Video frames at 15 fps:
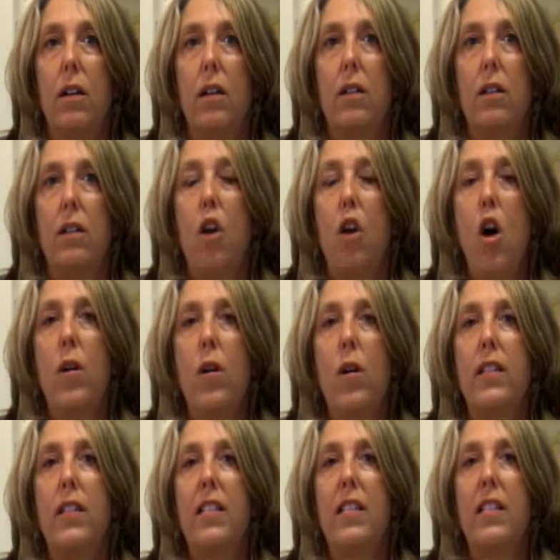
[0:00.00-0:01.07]
Longwood
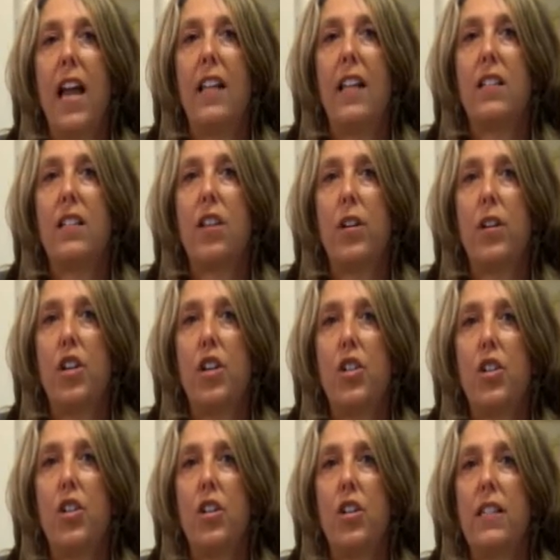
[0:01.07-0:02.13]
states the
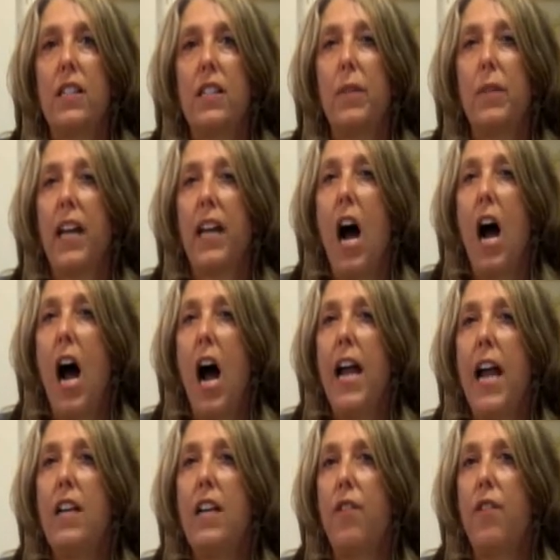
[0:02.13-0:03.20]
traditional system can
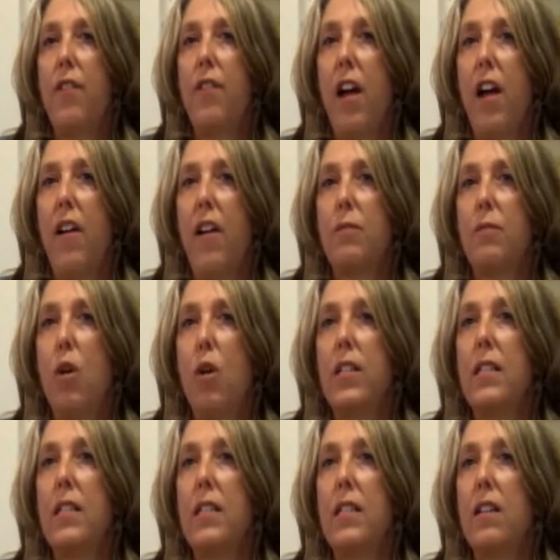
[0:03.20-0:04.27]
hide the various modes and
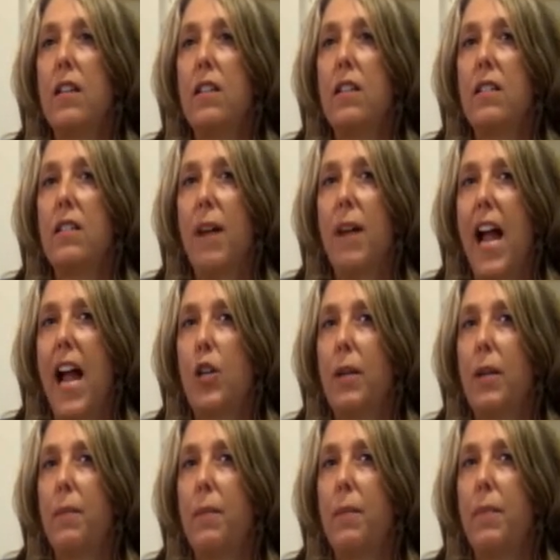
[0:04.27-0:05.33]
skills that might
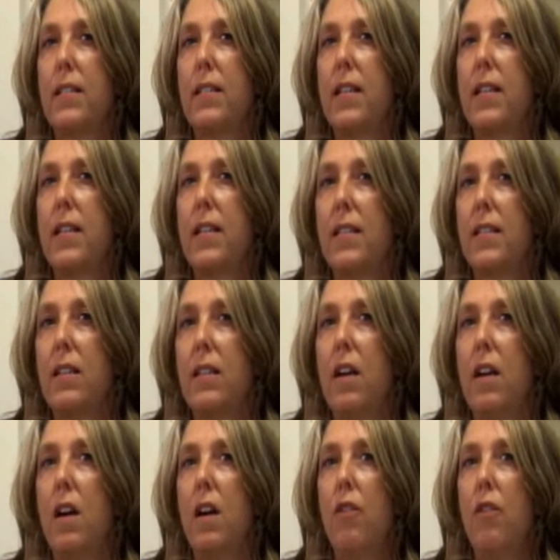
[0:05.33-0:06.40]
actually be assessed.
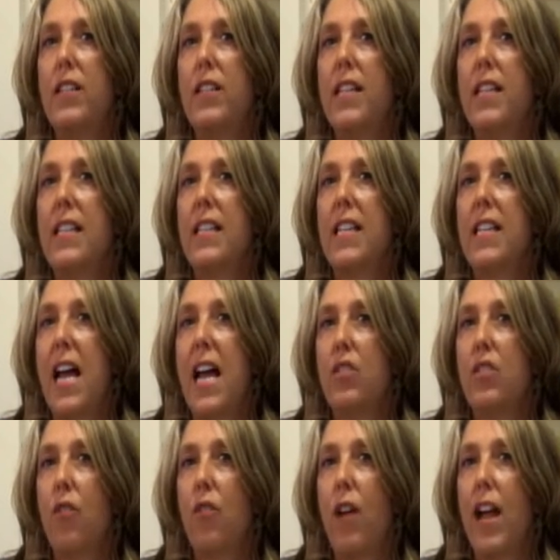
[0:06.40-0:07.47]
For instance, a test
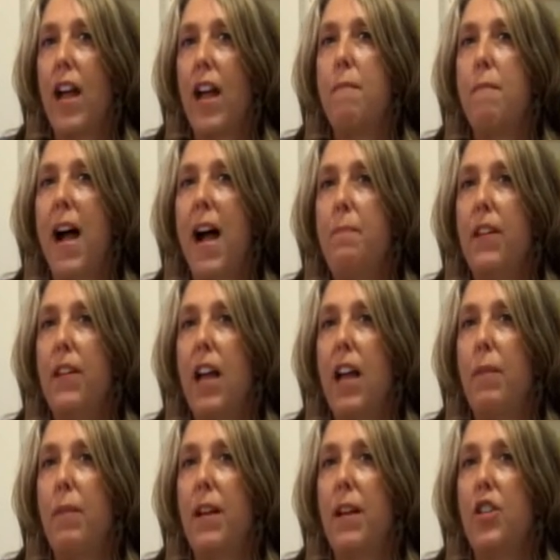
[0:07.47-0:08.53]
grade might be the
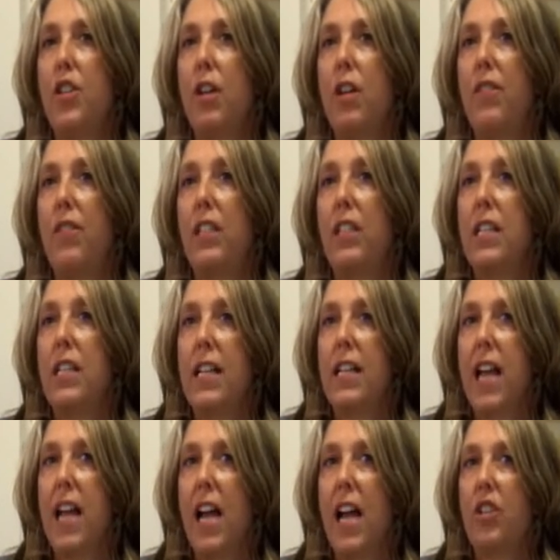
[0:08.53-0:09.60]
combination of a listening
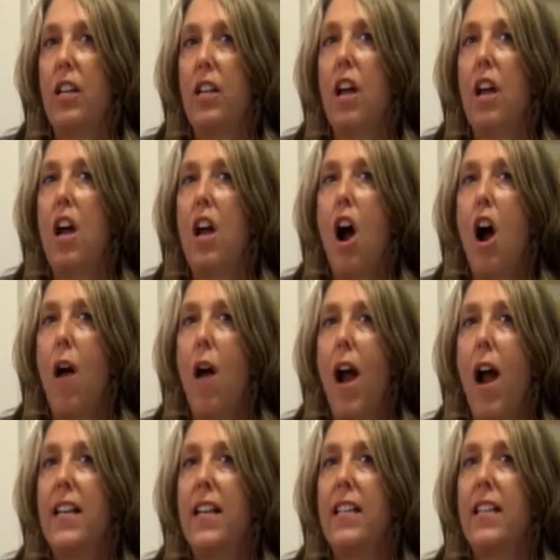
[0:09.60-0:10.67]
section, a
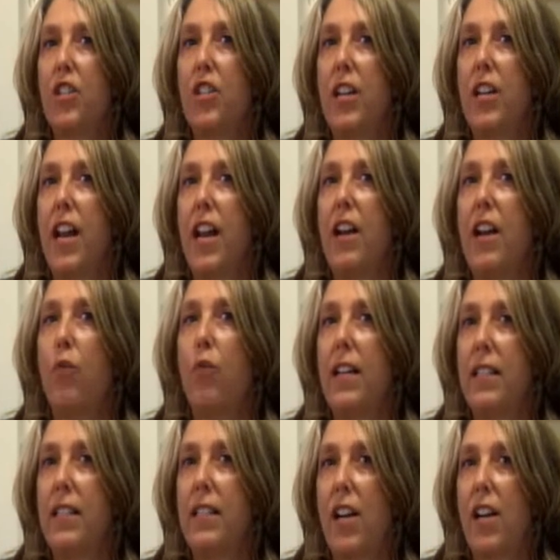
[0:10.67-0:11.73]
writing section, and a reading
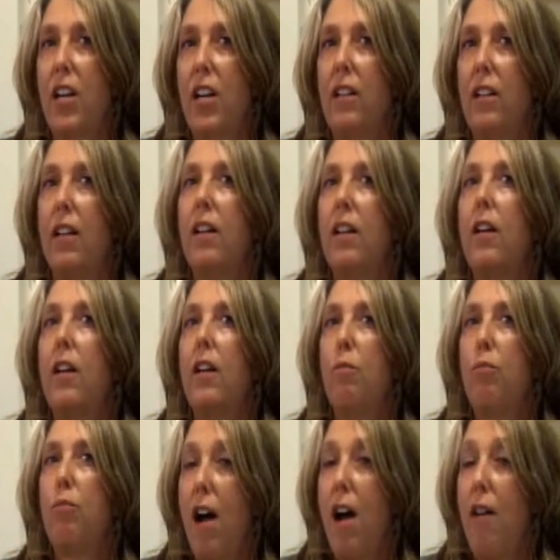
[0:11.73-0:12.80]
section.
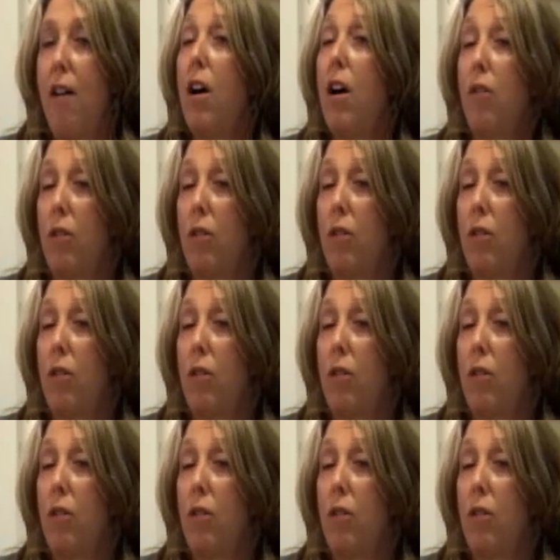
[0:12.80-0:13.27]
Bravo.